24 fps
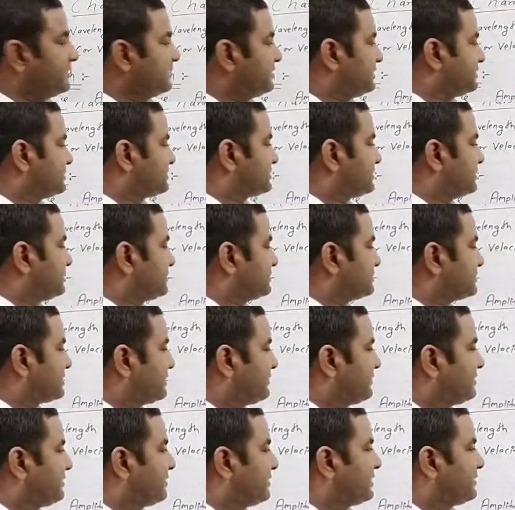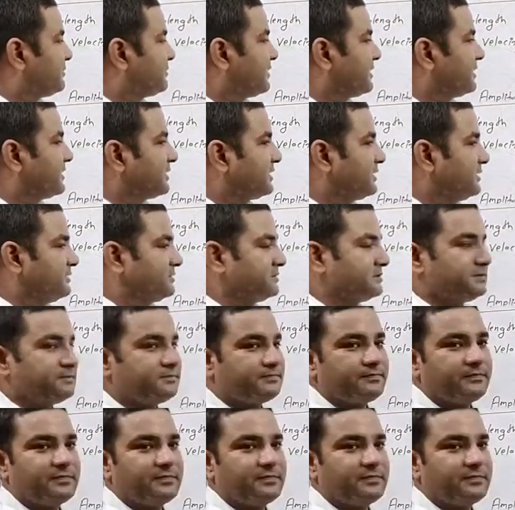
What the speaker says: distance traveled by particles,